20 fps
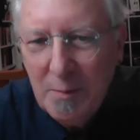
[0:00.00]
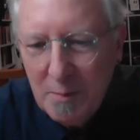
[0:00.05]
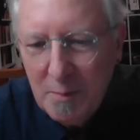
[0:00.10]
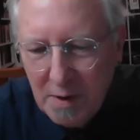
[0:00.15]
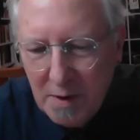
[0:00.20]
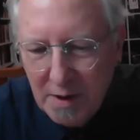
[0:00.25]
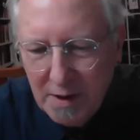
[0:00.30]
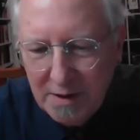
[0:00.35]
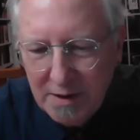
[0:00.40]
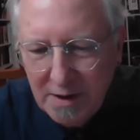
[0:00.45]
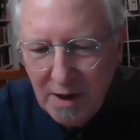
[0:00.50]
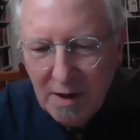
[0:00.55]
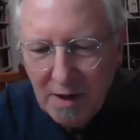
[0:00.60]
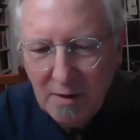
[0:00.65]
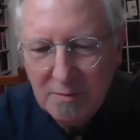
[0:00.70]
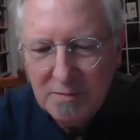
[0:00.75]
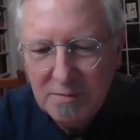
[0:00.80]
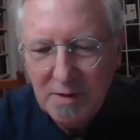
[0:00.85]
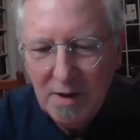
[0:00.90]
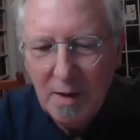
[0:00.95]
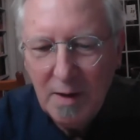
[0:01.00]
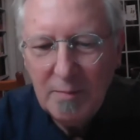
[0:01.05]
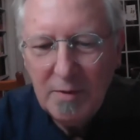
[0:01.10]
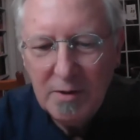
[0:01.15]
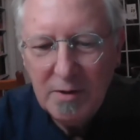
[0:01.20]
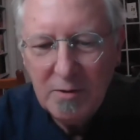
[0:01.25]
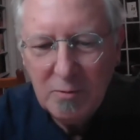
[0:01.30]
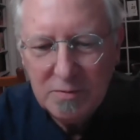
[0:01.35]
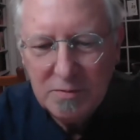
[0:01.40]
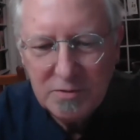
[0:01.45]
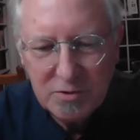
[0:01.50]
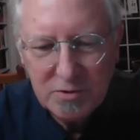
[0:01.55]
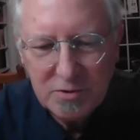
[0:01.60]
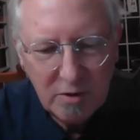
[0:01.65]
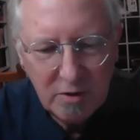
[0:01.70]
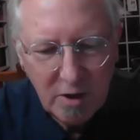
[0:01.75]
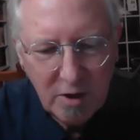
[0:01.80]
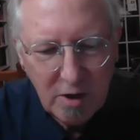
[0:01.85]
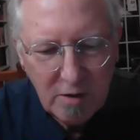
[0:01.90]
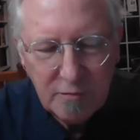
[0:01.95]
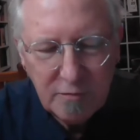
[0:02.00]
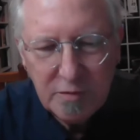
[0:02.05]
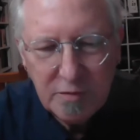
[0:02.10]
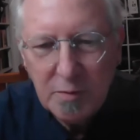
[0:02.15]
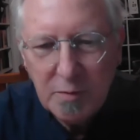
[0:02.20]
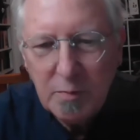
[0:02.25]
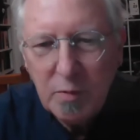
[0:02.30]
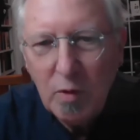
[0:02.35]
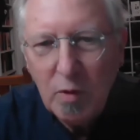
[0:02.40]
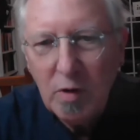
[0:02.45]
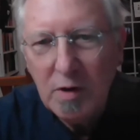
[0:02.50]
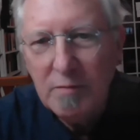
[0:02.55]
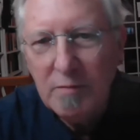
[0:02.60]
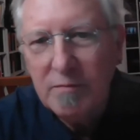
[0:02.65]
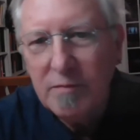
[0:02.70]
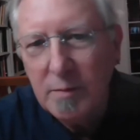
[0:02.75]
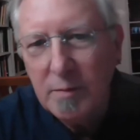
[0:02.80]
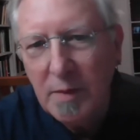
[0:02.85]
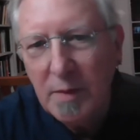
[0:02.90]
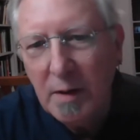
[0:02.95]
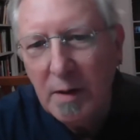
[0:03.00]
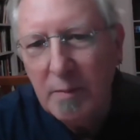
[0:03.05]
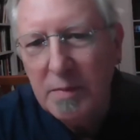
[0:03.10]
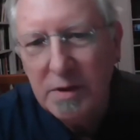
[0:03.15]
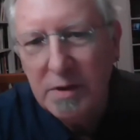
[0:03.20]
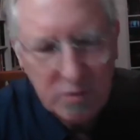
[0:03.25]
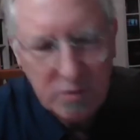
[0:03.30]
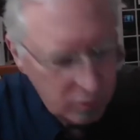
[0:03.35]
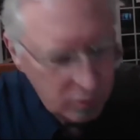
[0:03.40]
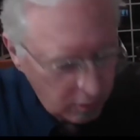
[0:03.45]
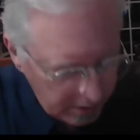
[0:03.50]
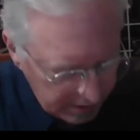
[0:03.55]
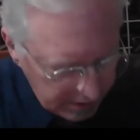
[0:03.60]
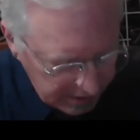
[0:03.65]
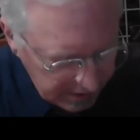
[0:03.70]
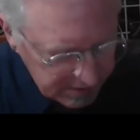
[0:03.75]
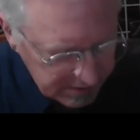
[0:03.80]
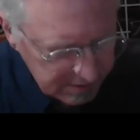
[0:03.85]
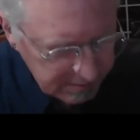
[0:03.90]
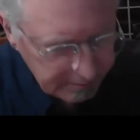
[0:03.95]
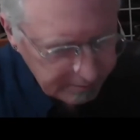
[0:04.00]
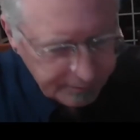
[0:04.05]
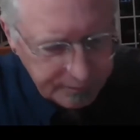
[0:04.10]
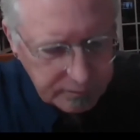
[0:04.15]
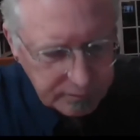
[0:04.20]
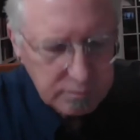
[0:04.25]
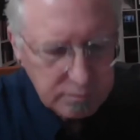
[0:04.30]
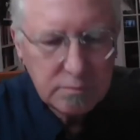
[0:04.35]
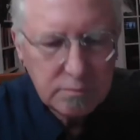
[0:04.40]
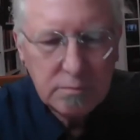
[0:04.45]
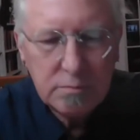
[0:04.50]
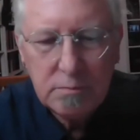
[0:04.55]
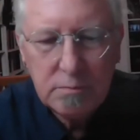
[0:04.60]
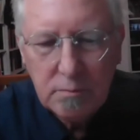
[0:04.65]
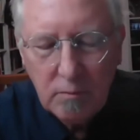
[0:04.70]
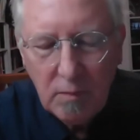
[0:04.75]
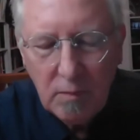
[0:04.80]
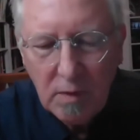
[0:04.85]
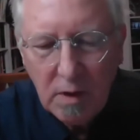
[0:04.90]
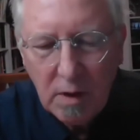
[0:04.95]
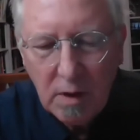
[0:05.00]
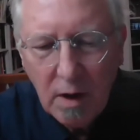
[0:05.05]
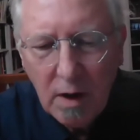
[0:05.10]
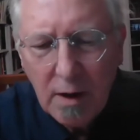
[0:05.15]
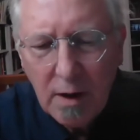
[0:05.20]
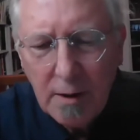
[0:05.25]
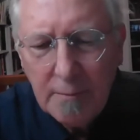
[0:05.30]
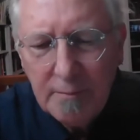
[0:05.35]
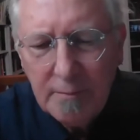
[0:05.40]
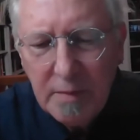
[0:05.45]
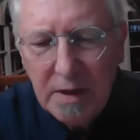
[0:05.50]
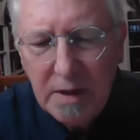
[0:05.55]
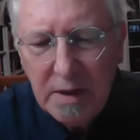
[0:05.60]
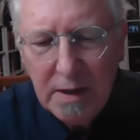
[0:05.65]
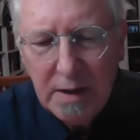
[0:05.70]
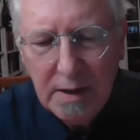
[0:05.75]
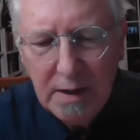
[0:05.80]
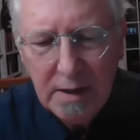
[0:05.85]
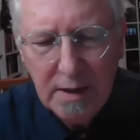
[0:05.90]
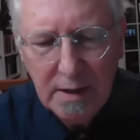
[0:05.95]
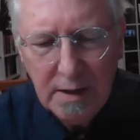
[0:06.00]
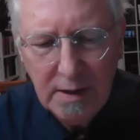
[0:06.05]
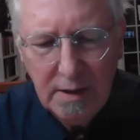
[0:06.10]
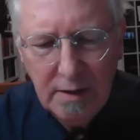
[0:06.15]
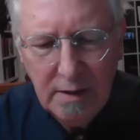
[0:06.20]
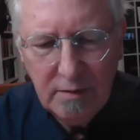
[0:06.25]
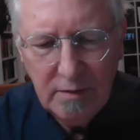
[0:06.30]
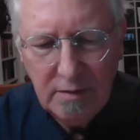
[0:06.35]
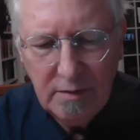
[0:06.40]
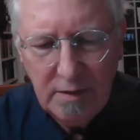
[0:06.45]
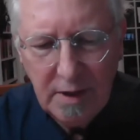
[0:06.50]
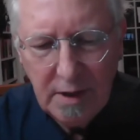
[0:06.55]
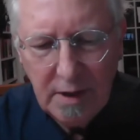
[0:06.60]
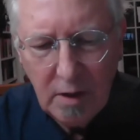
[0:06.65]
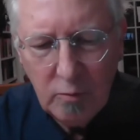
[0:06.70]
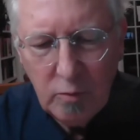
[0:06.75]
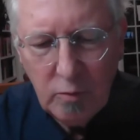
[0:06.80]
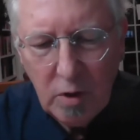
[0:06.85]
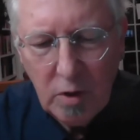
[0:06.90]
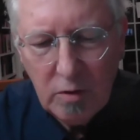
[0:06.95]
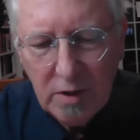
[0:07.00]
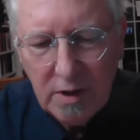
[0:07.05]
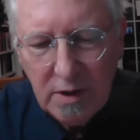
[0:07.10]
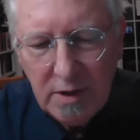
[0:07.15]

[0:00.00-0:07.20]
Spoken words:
but I'm gonna start off with a poem from my mid-20s that I wrote,